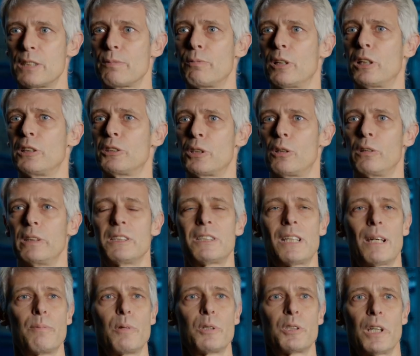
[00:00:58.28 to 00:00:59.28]
for controlling
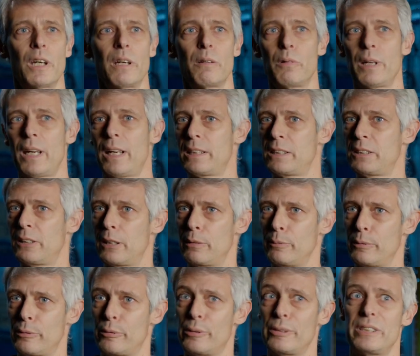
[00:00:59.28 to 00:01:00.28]
temperature, we had
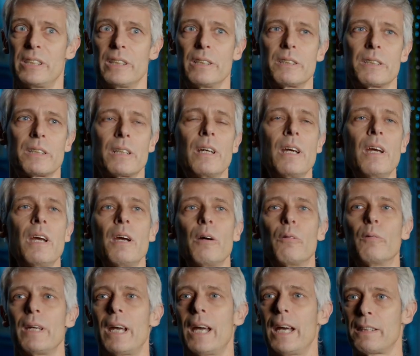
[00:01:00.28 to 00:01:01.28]
dynamometers,
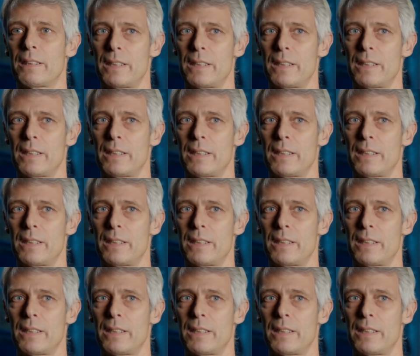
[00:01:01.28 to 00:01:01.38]
we had